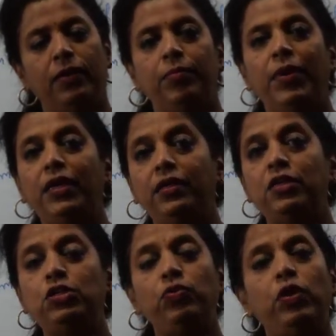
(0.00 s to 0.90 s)
but
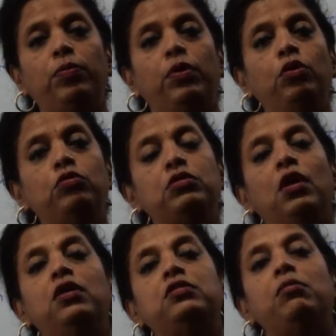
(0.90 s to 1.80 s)
this will produce
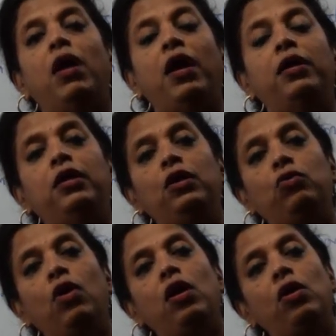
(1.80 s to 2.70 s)
some
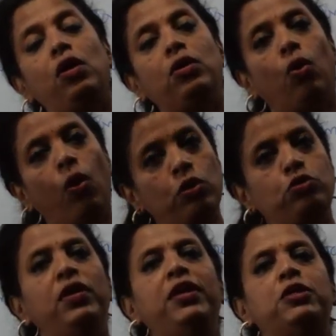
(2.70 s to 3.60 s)
anticoagulant
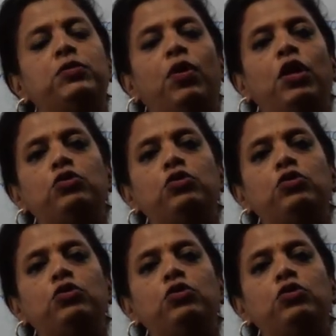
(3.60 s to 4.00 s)
also in its body,